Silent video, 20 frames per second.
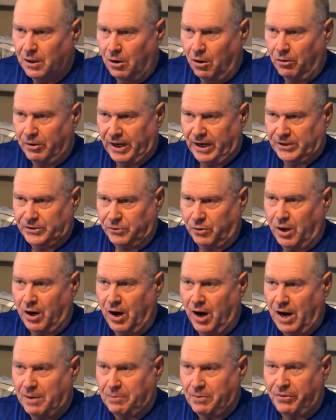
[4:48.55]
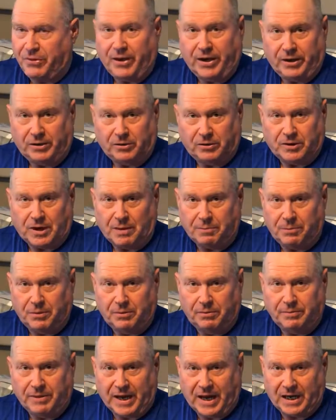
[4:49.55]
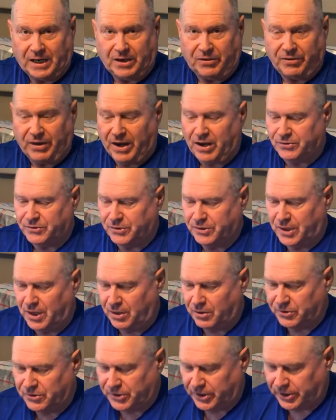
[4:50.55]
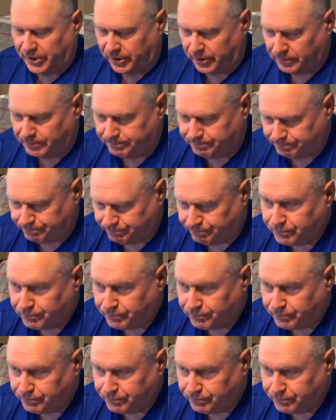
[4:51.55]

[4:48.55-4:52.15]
Okay, so our hypothetical couple, $80,000 a year,